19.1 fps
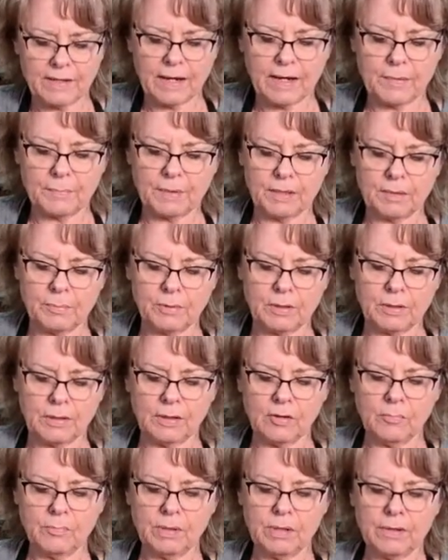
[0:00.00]
side, I'm going to put a
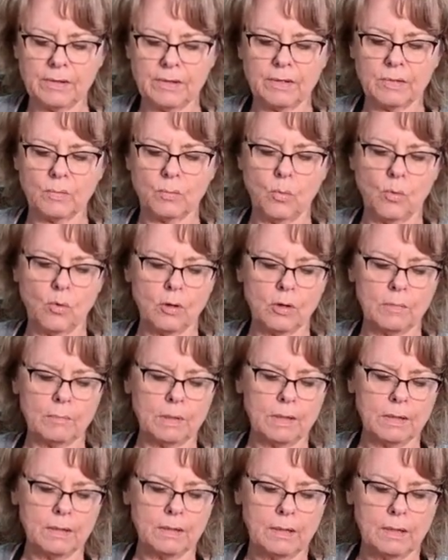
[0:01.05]
little bit of this
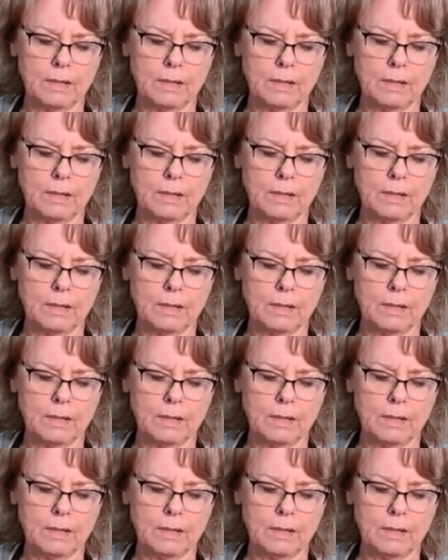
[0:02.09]
warm